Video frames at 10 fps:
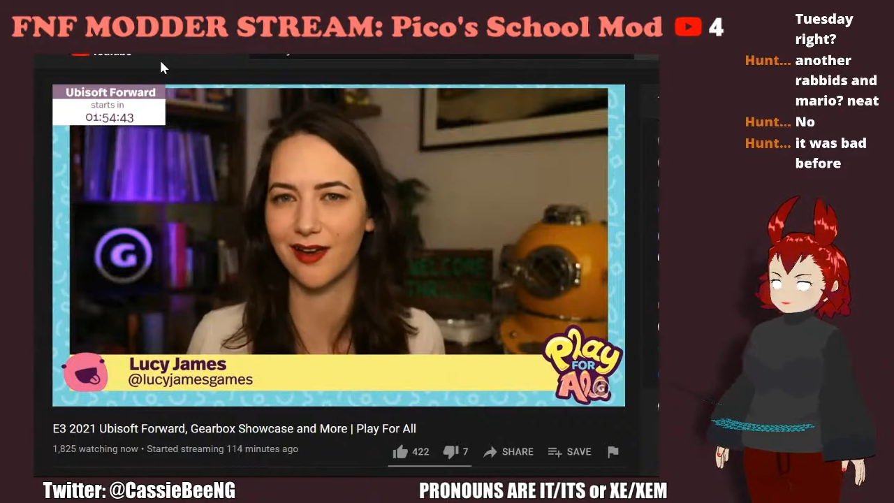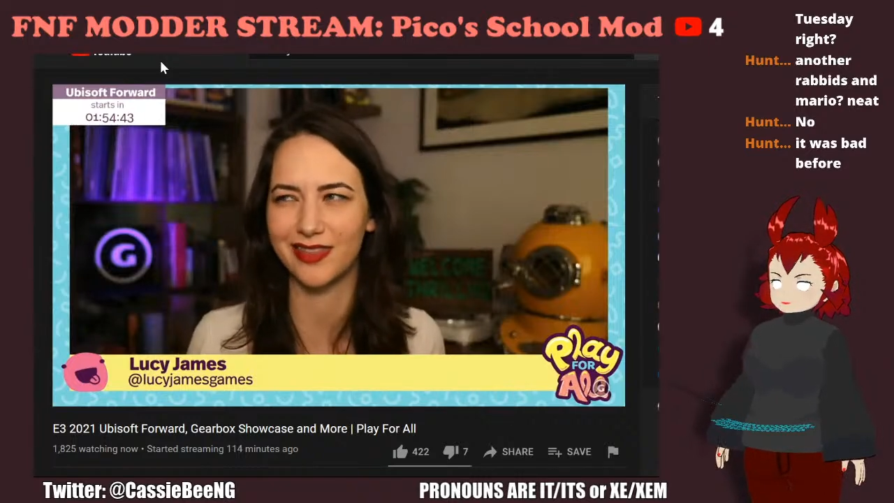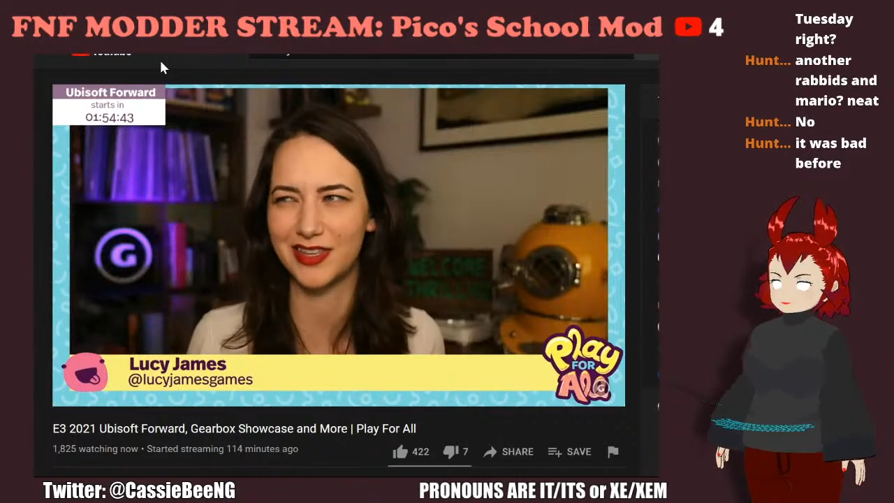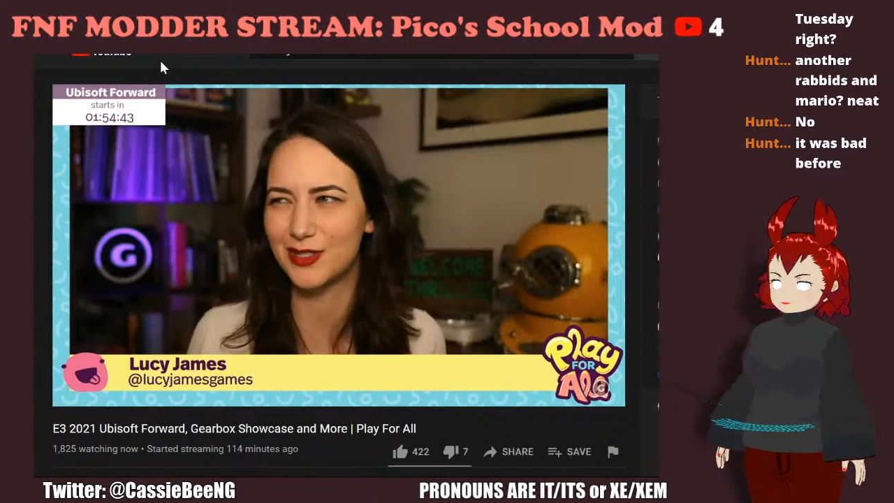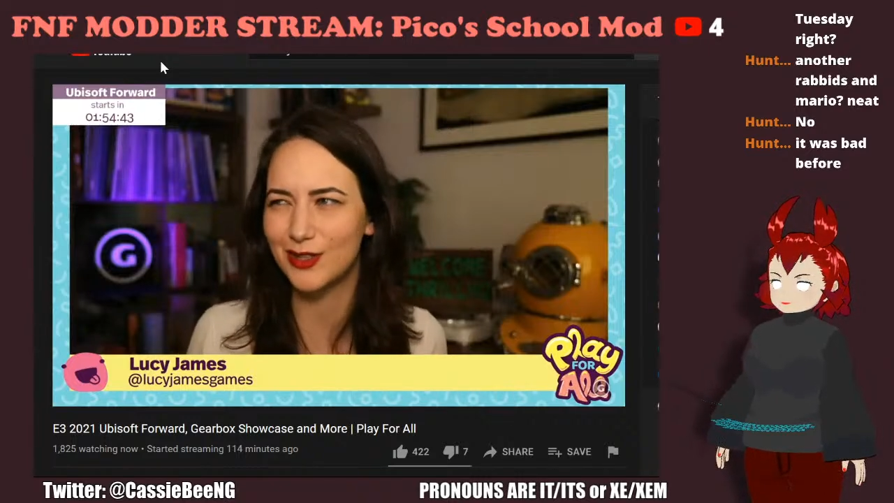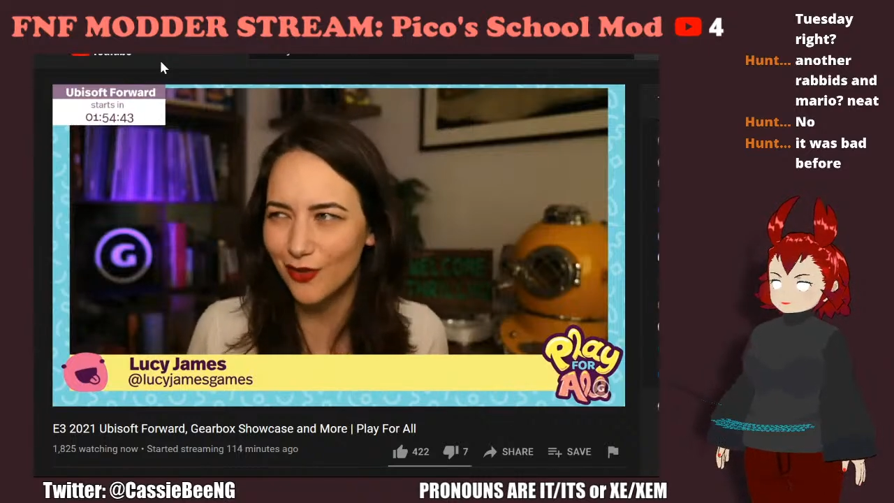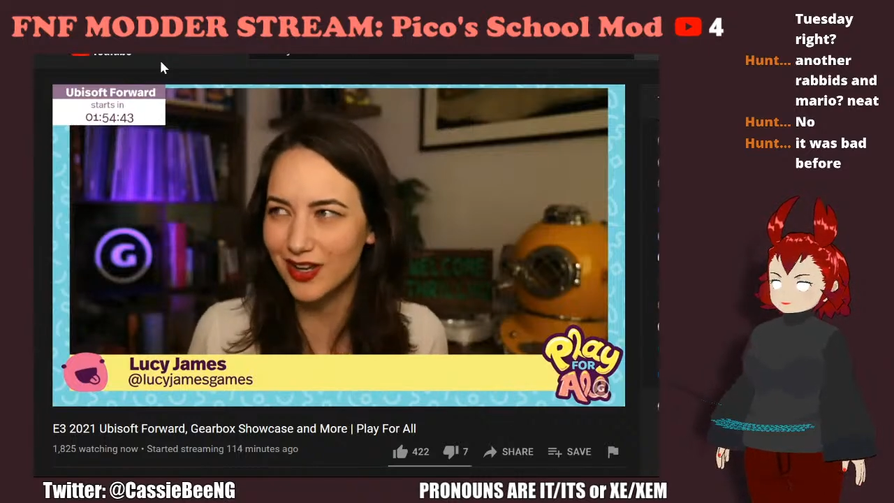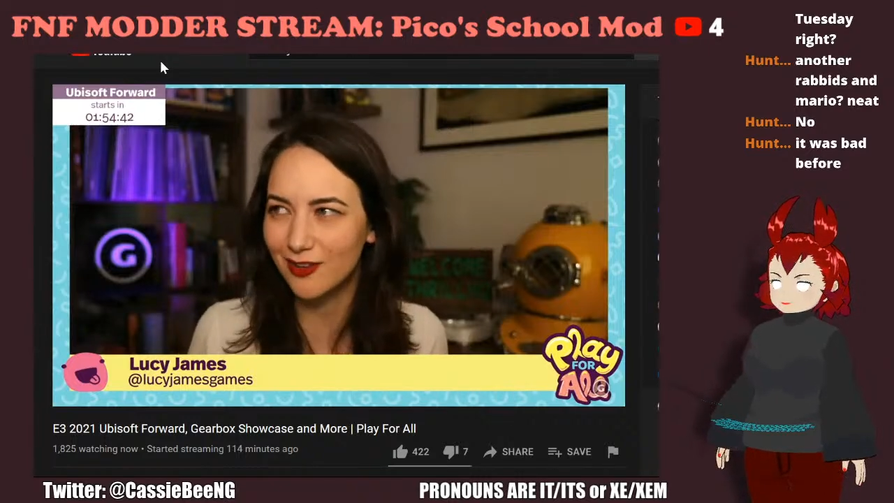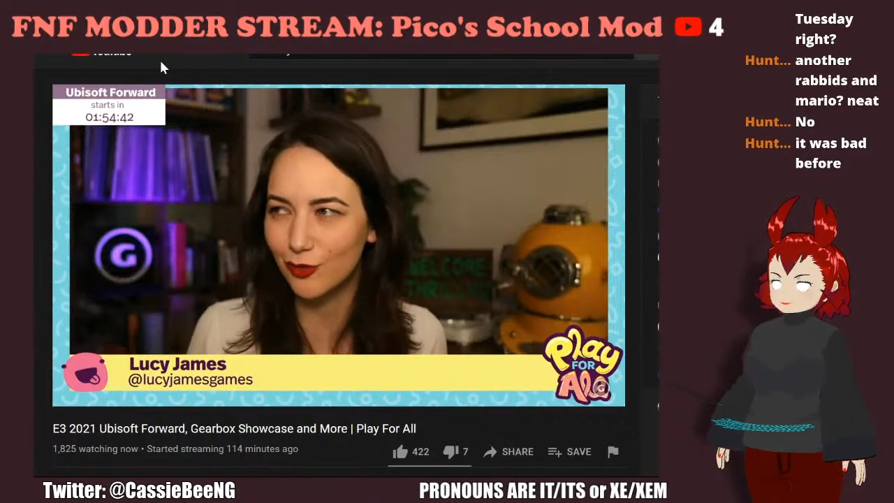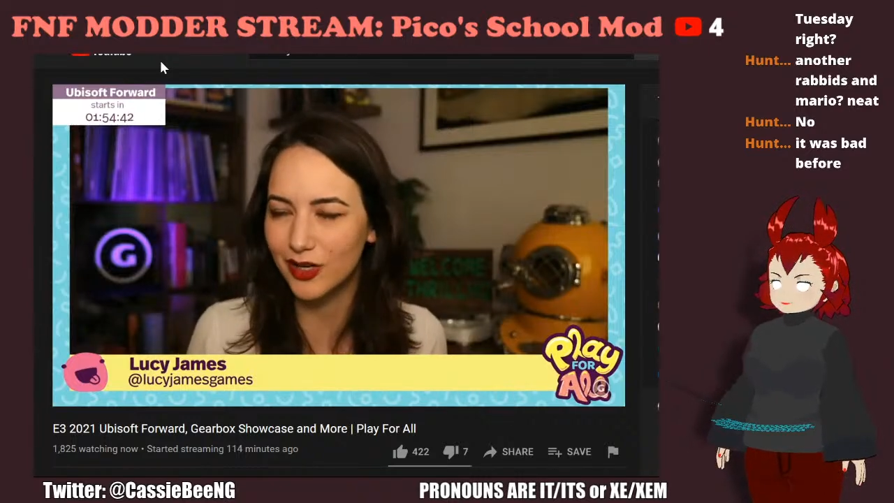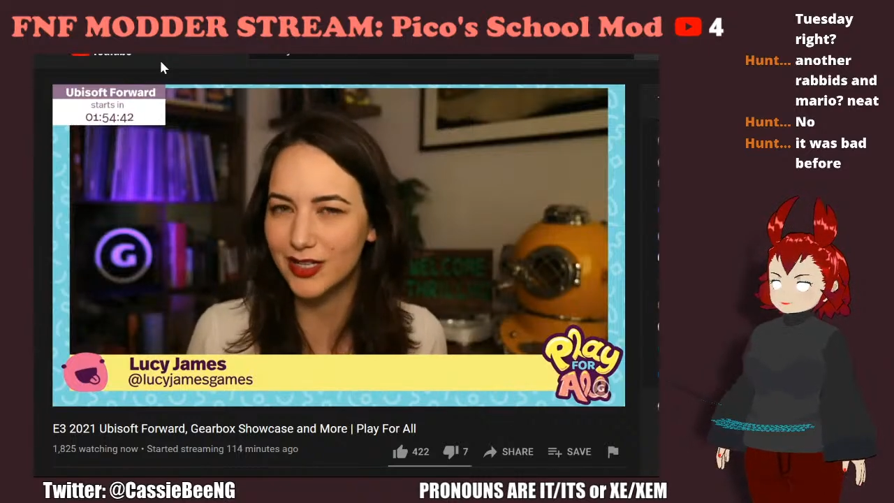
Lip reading: this year at E3?